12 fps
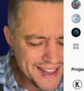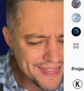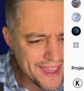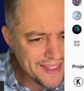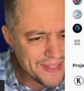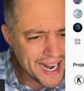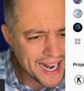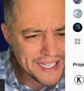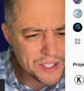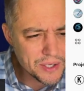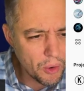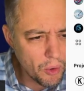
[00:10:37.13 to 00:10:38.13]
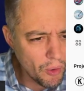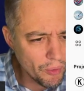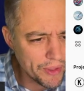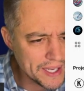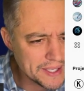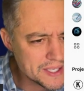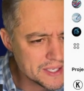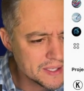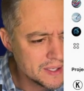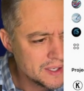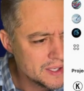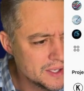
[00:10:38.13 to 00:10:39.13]
think that I told it
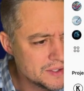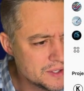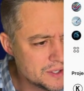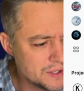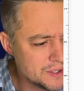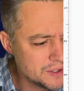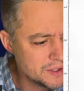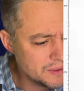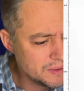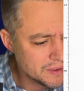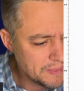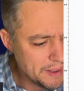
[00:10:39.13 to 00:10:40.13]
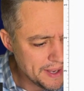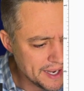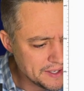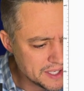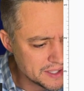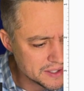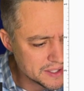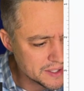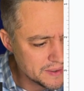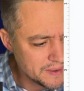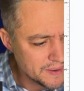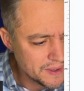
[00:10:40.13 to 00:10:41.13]
to, maybe I didn't.
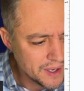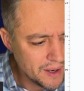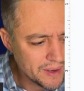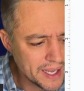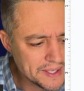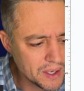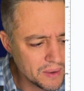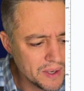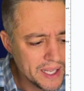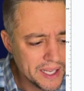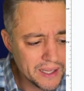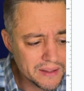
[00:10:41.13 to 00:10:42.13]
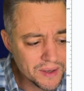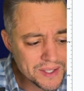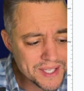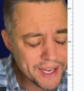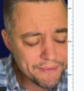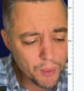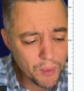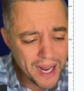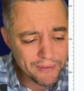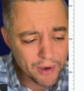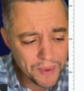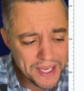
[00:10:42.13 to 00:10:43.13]
Okay, so it looks like for
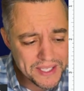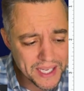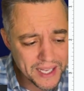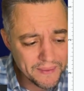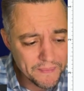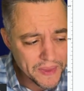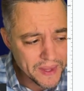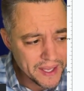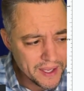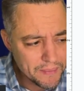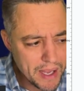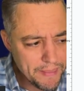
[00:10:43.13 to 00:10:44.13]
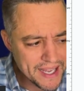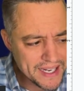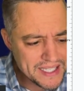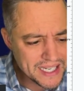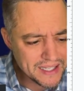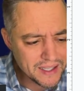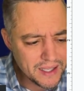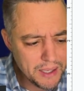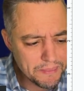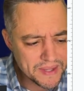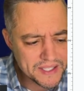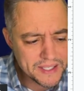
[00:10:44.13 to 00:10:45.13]
whatever reason, maybe it didn't
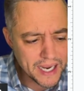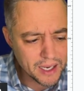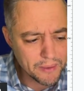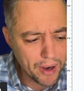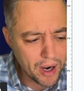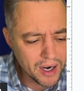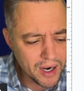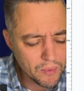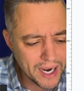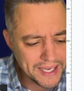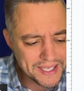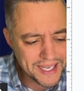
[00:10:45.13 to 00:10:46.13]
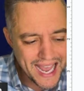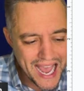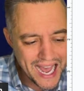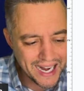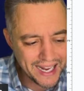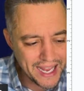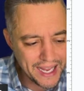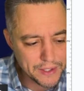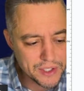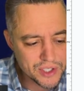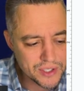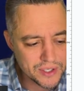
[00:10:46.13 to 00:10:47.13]
keep the second part where I said add a
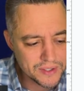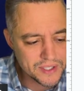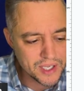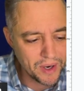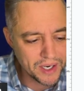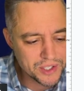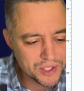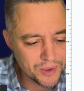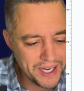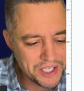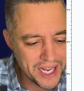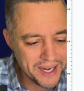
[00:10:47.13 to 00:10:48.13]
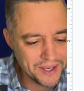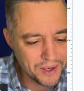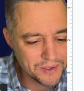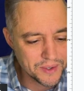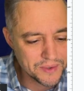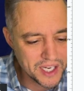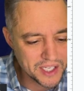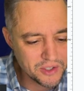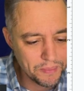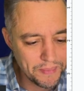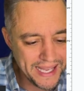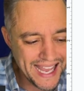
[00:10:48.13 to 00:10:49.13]
somewhat strange antidote. So sticks with
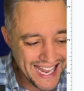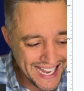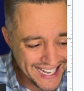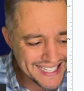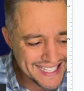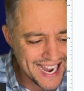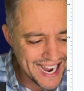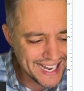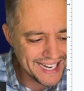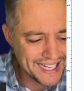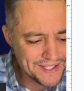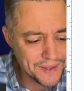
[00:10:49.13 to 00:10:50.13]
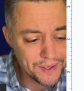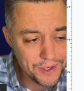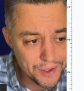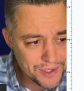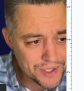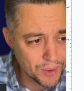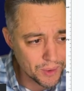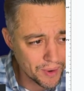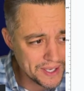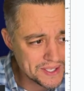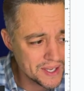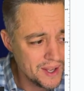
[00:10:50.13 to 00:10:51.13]
me and tie it into the news
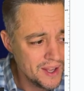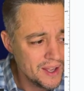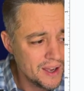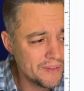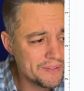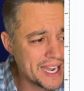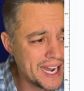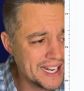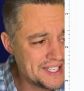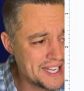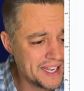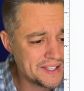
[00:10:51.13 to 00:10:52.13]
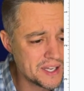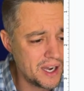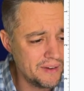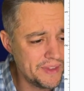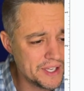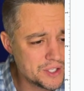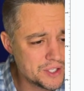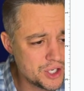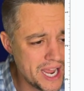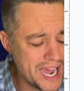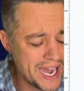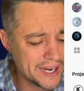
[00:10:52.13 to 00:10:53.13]
stories of the context of this
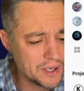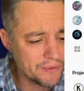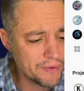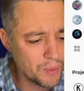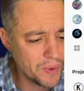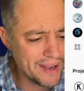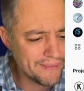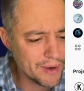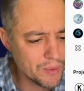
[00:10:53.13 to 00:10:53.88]
chat. So for whatever